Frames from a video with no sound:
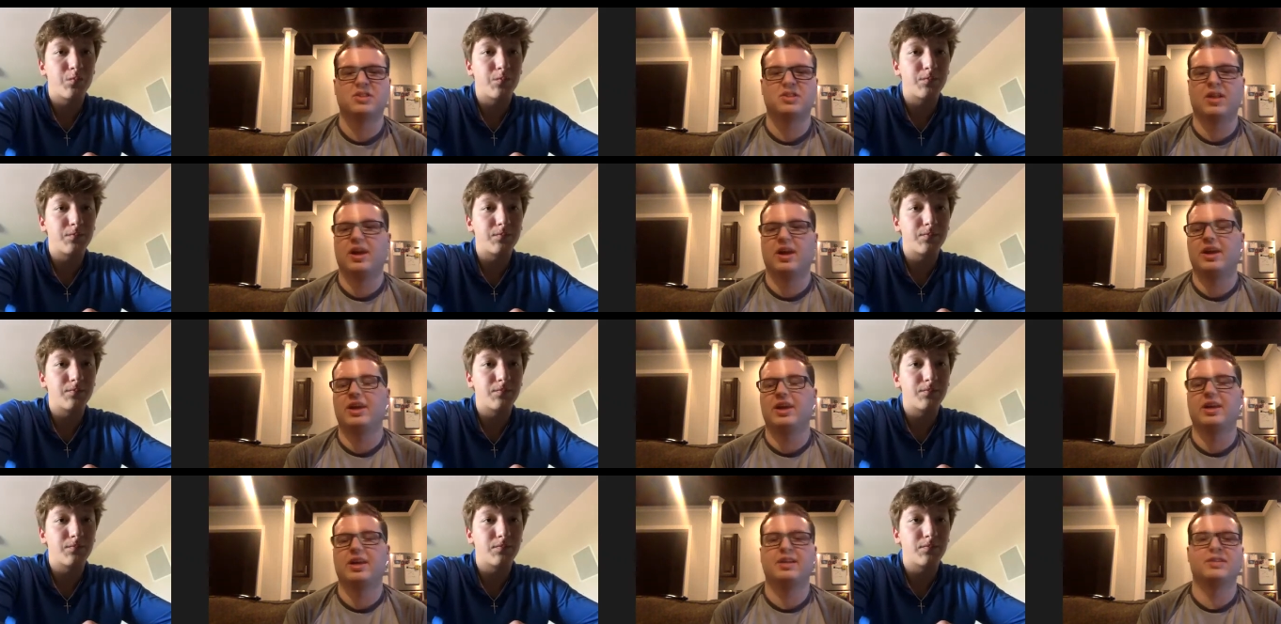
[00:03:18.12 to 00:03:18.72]

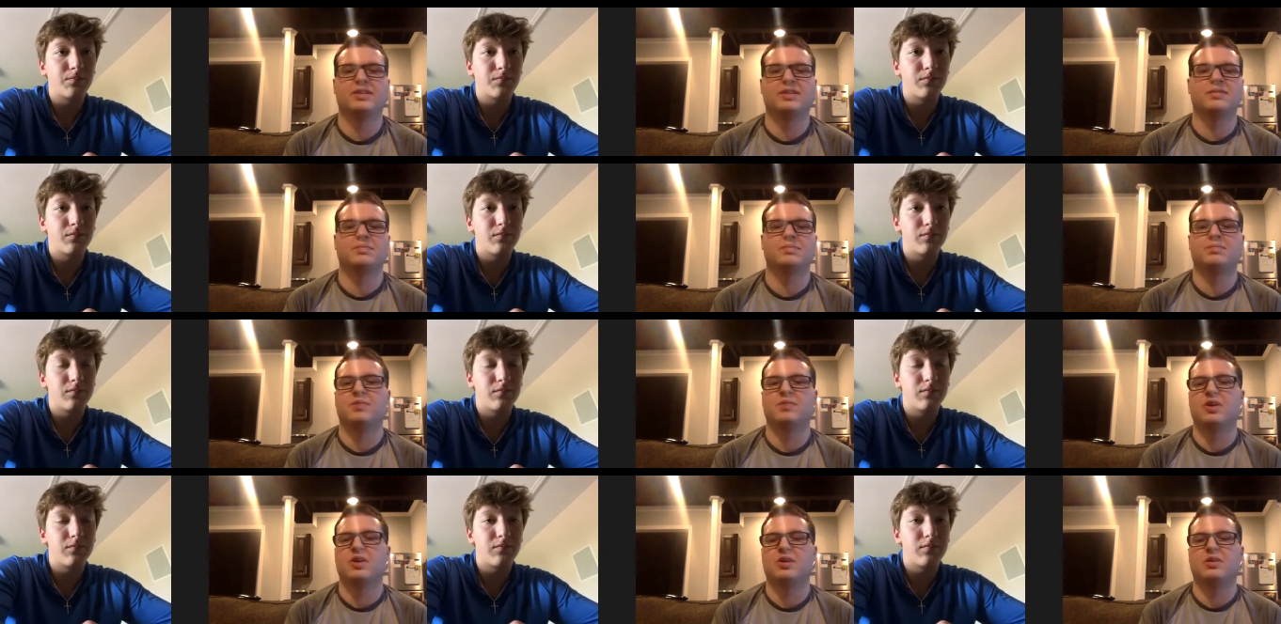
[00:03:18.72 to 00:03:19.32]
Speaker 1: like
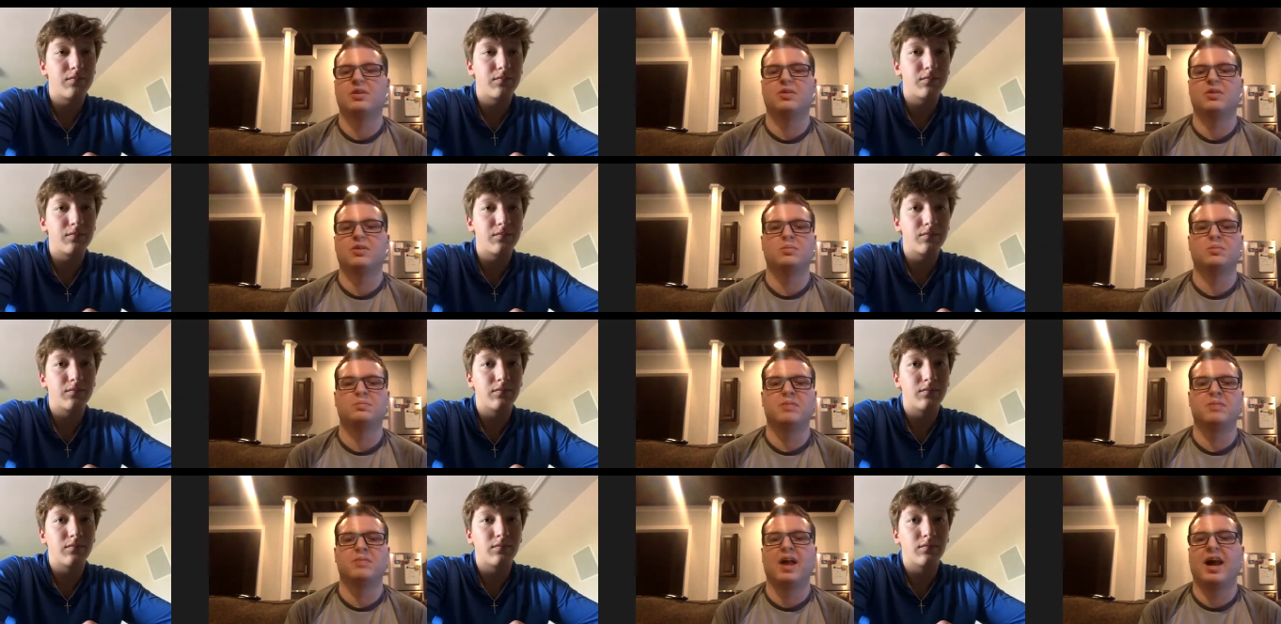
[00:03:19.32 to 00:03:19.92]
you
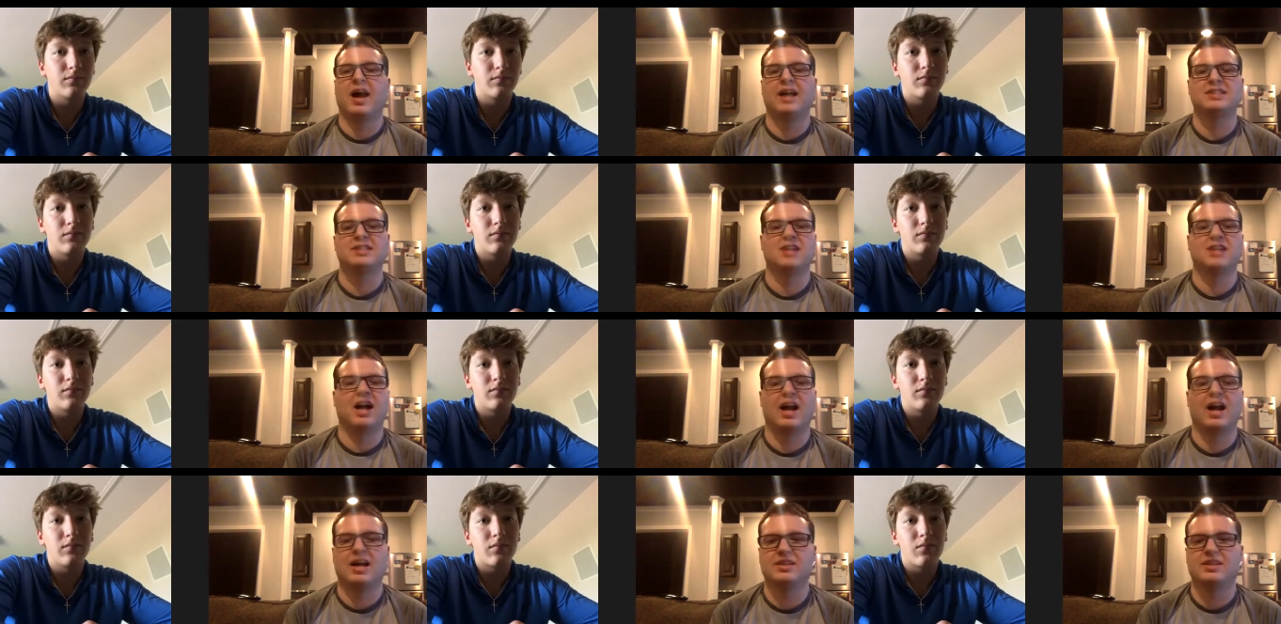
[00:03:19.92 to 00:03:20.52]
know the highs of
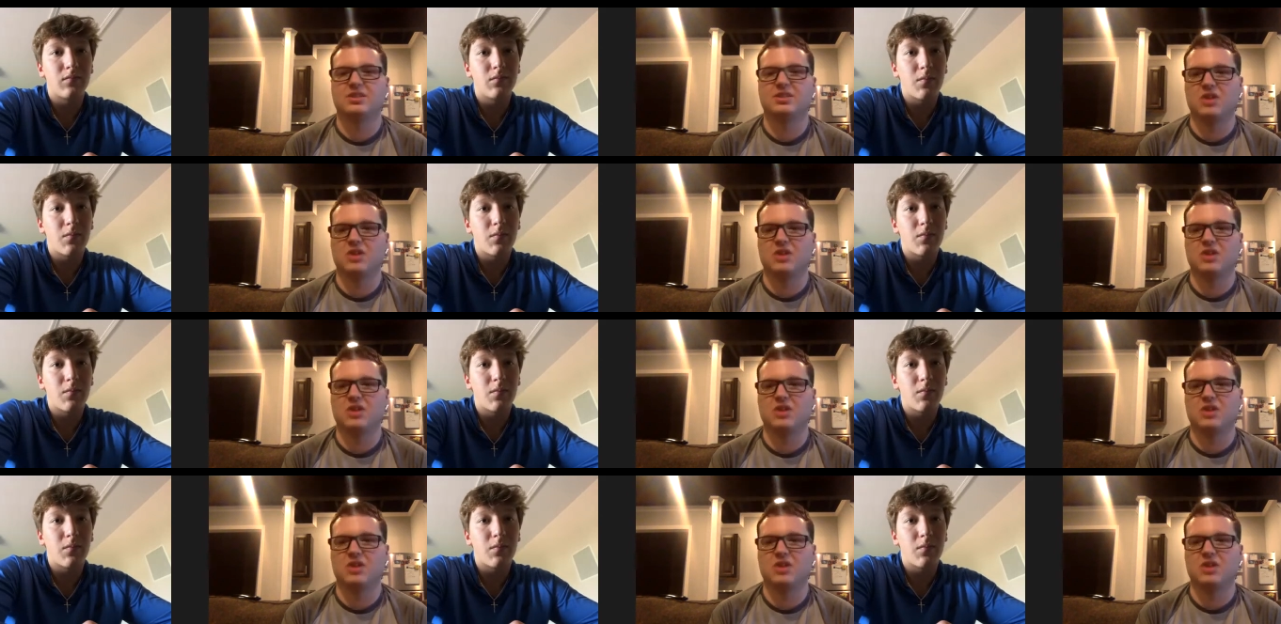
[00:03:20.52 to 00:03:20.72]
highs